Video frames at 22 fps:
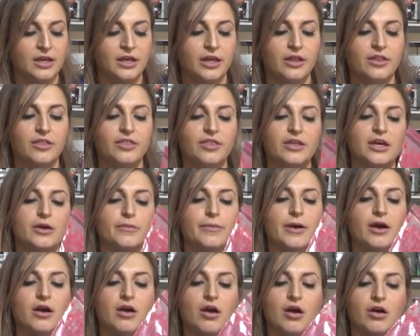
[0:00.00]
and think
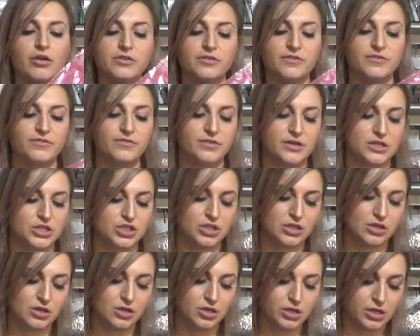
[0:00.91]
about all the fish
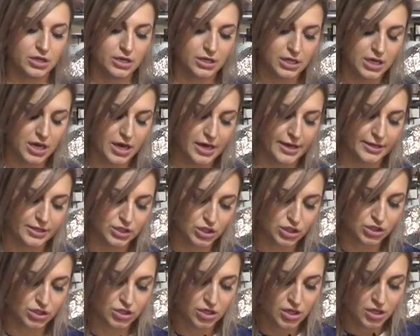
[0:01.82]
that you're gonna
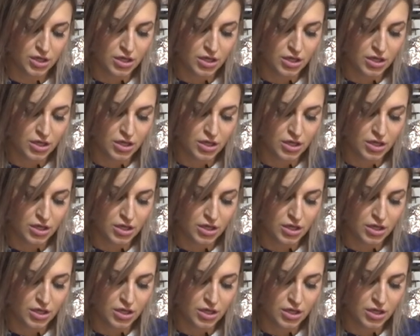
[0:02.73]
catch